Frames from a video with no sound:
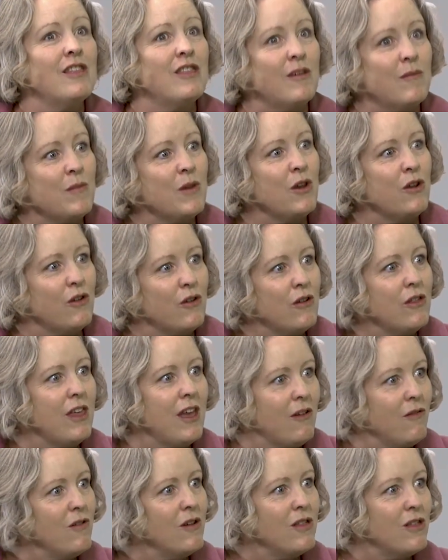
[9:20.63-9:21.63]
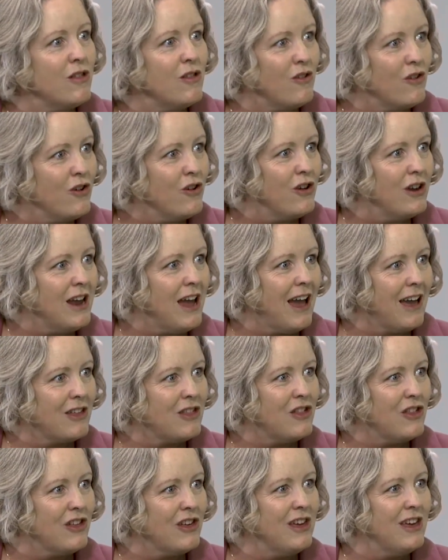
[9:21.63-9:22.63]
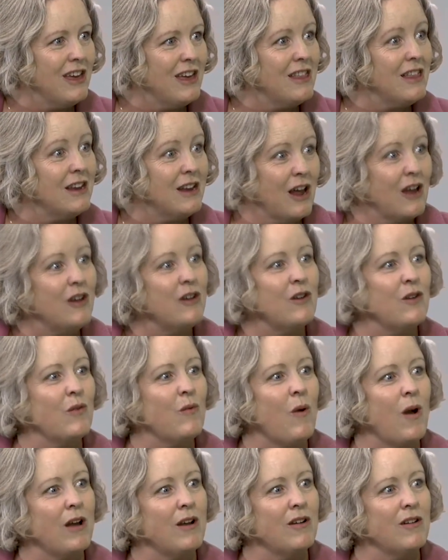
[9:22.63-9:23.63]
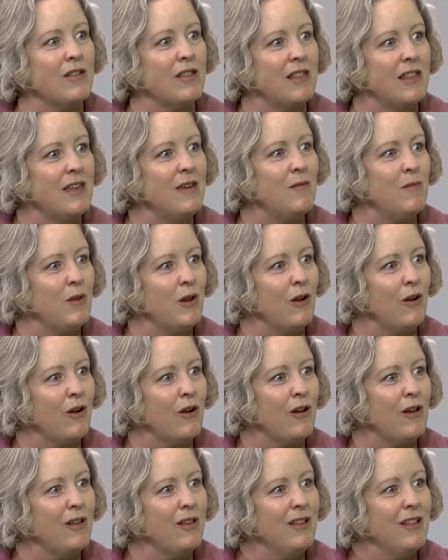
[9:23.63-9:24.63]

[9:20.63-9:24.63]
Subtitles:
The mural they restored actually is an underwater sea mural.